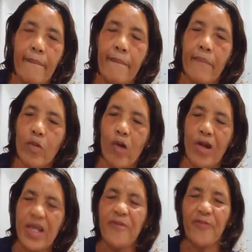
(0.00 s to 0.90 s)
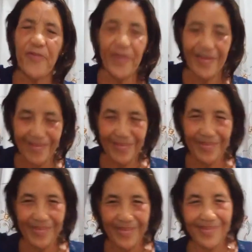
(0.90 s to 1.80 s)
Ranif.
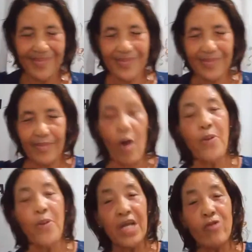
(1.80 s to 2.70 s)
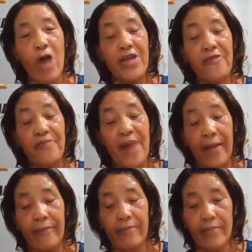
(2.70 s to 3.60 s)
Could put in Ranif, man.
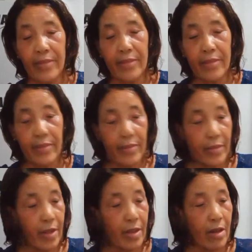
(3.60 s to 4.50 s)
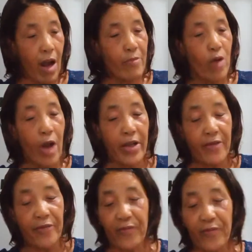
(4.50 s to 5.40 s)
Come
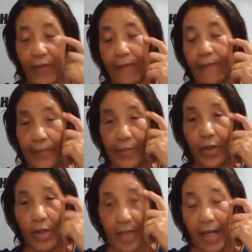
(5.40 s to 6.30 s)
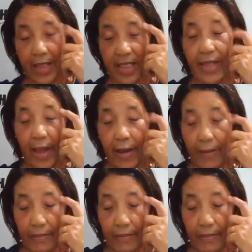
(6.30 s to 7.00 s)
Ranif. Go take a seat there.